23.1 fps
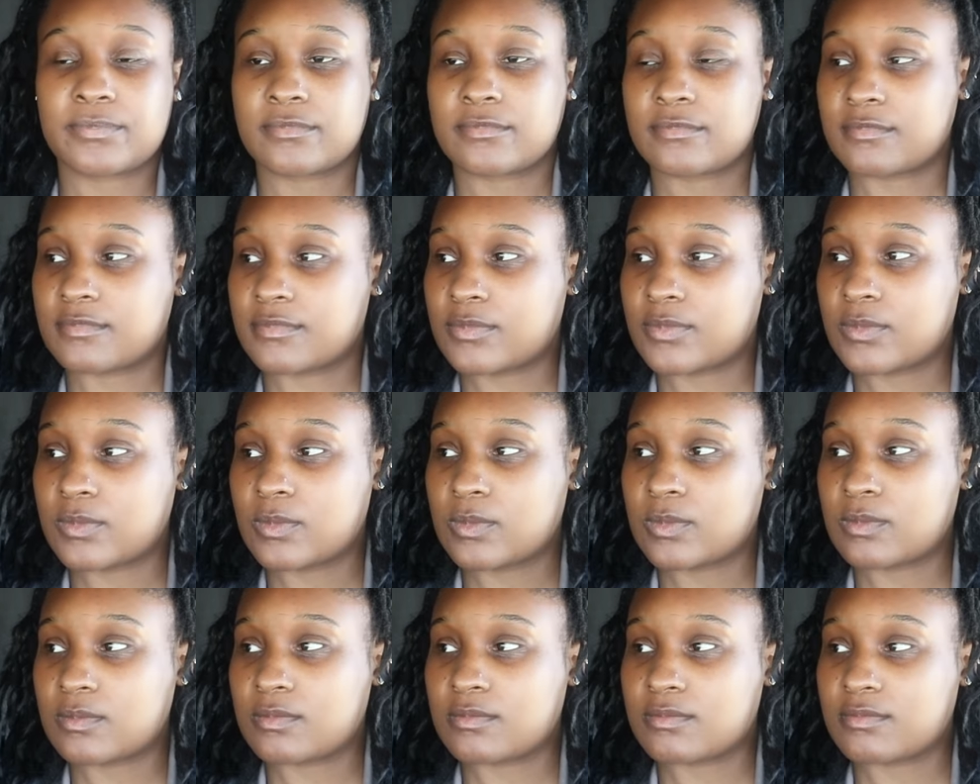
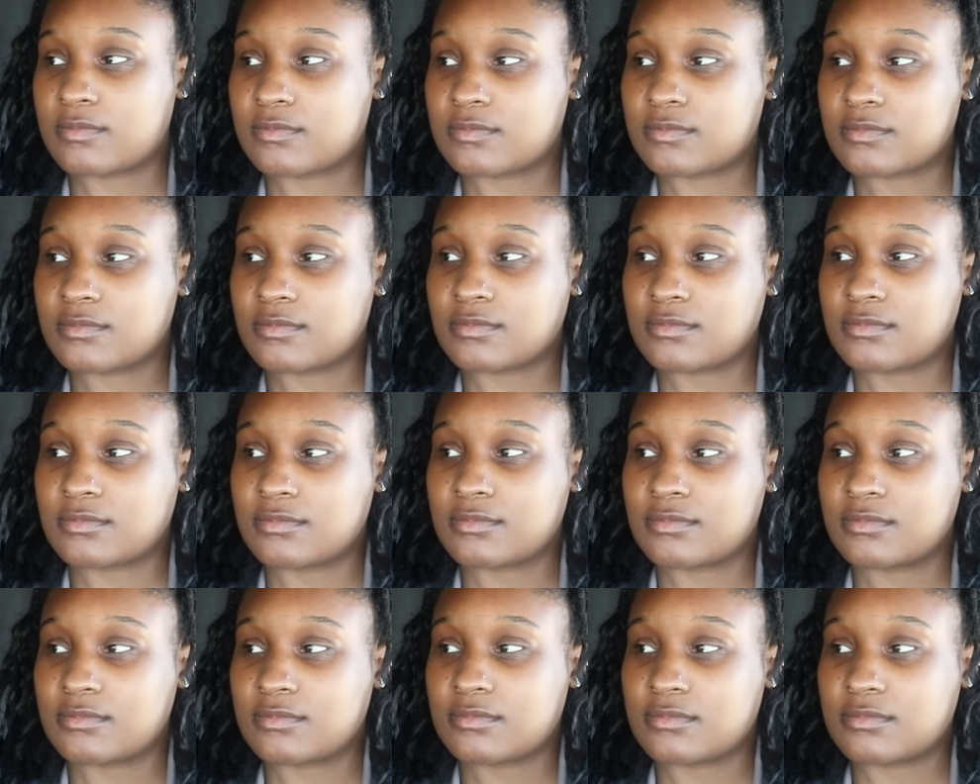
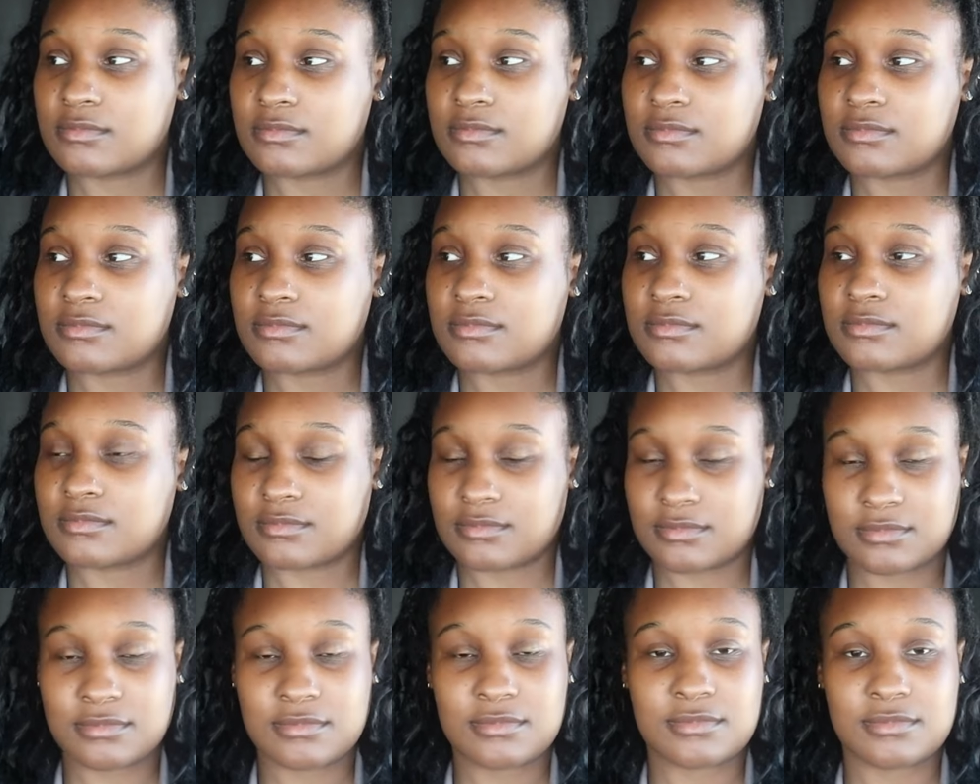
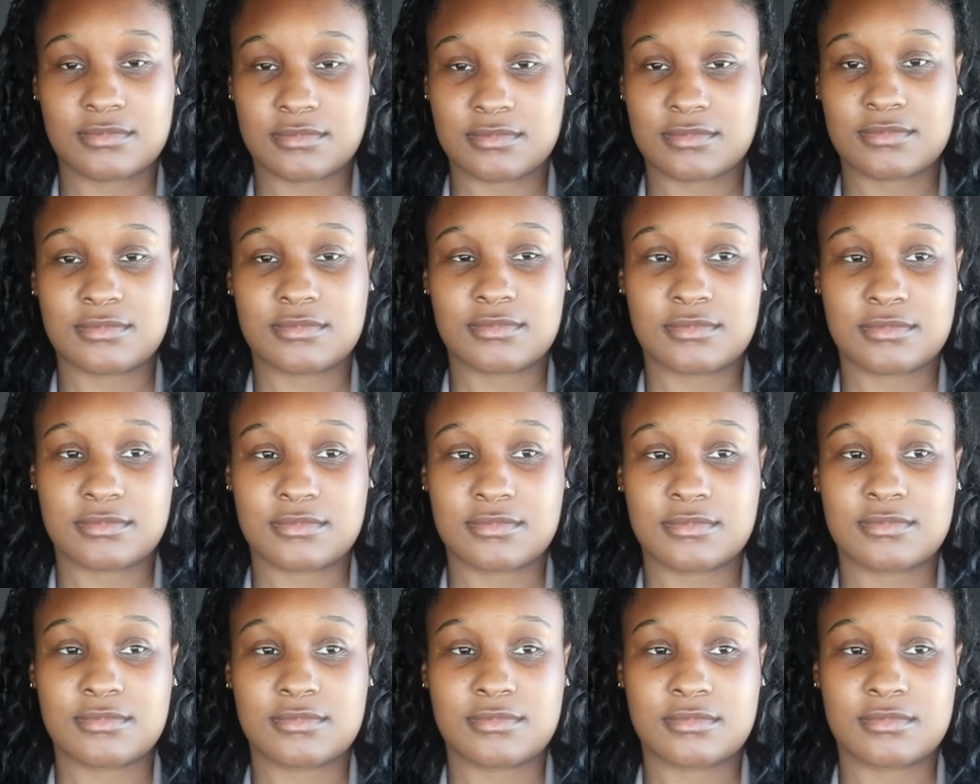
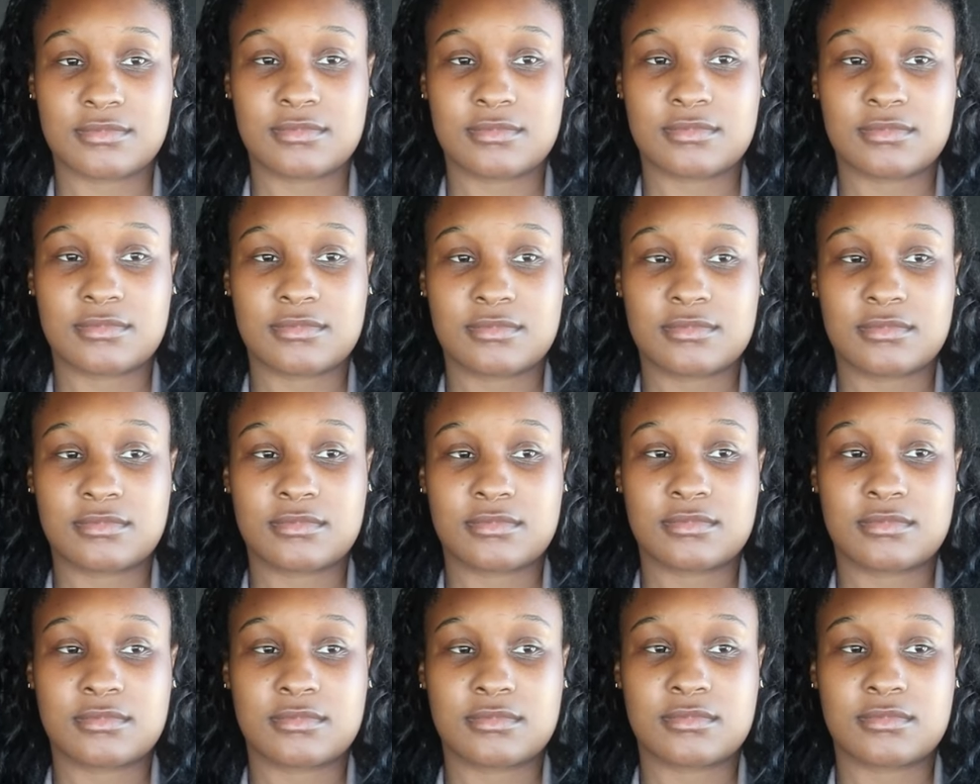This person isn't speaking.